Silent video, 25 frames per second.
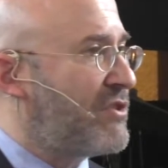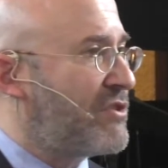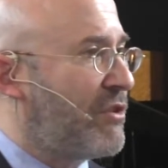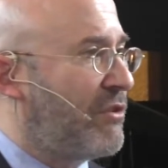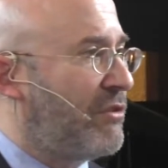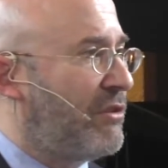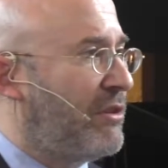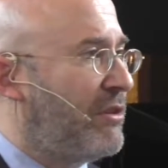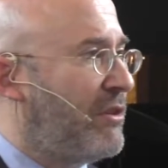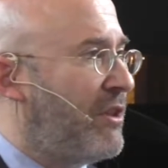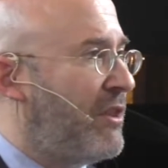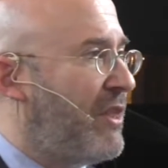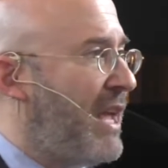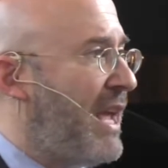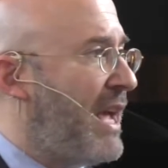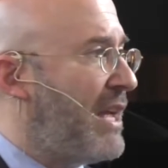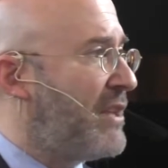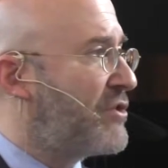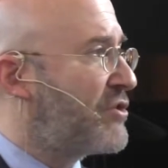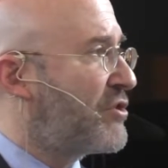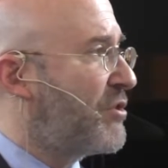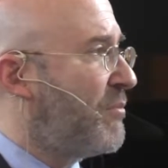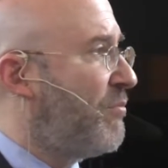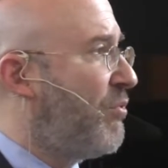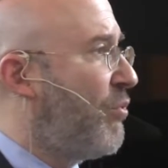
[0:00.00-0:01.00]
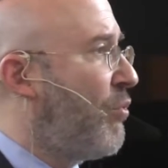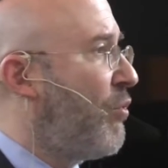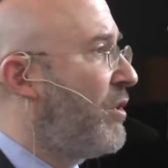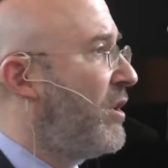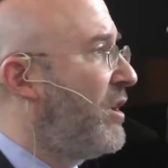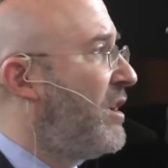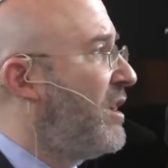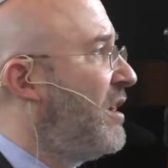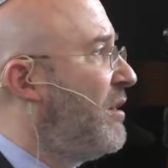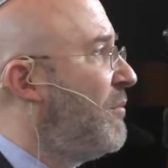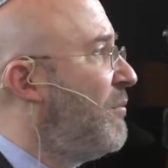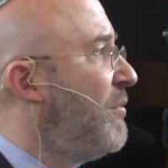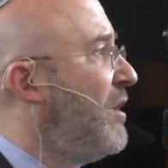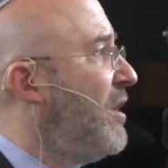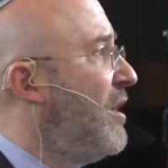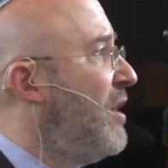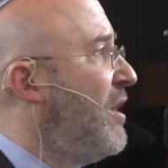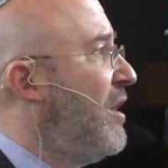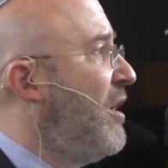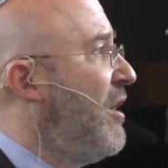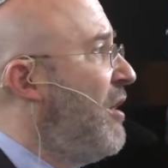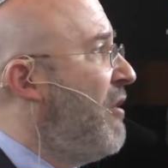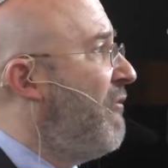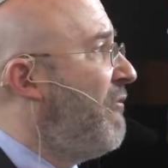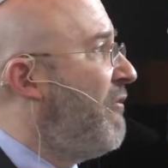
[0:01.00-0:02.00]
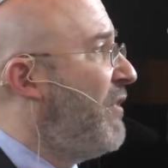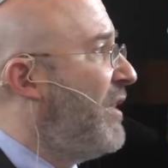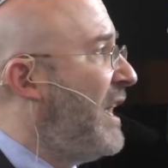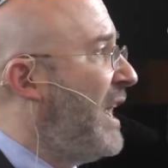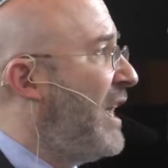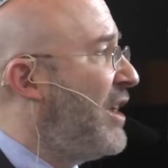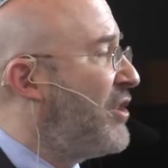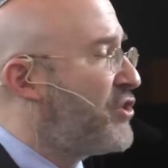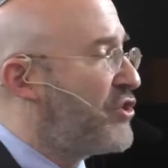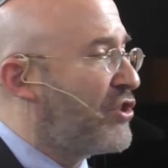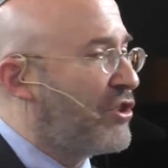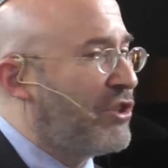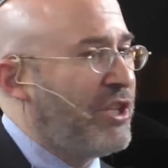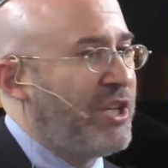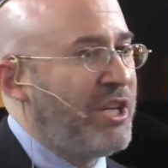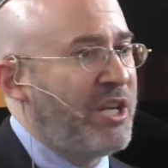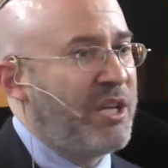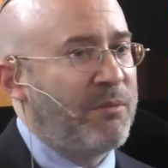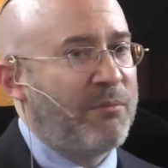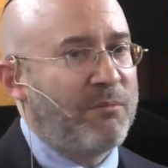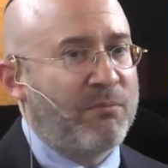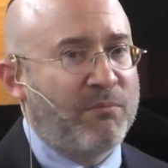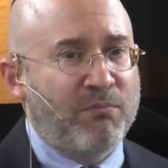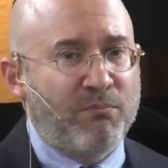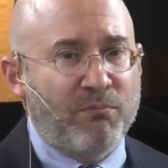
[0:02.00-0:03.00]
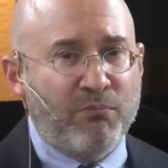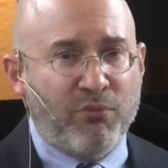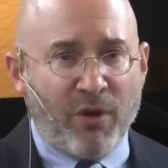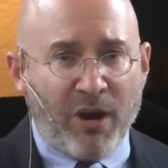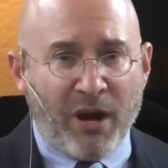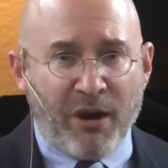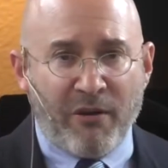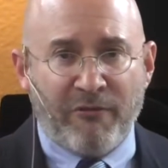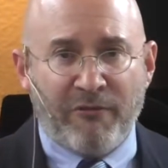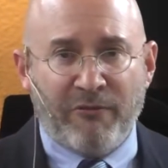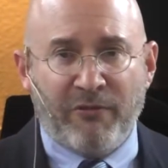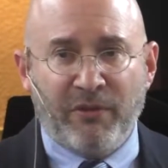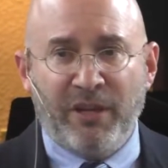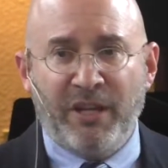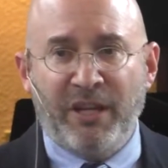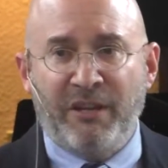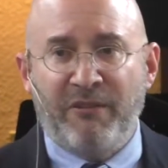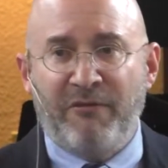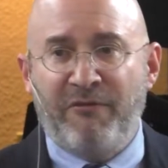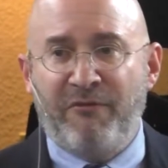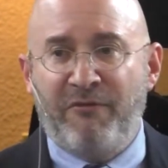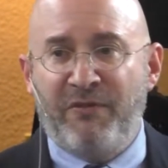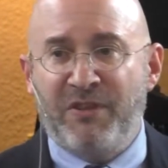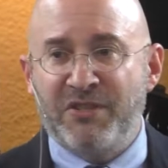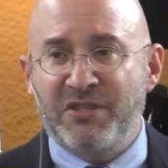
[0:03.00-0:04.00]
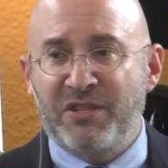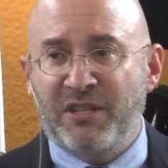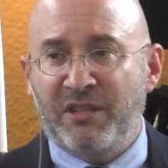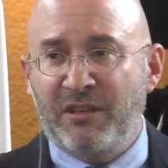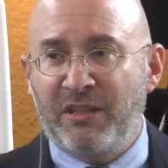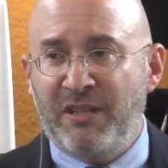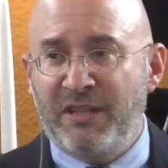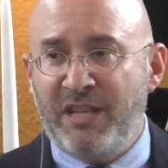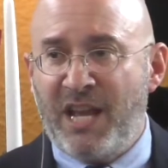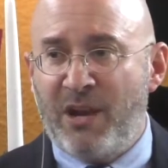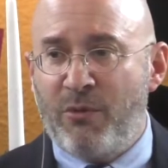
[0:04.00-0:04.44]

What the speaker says: So clearly they had supported him financially and prayerfully and physically.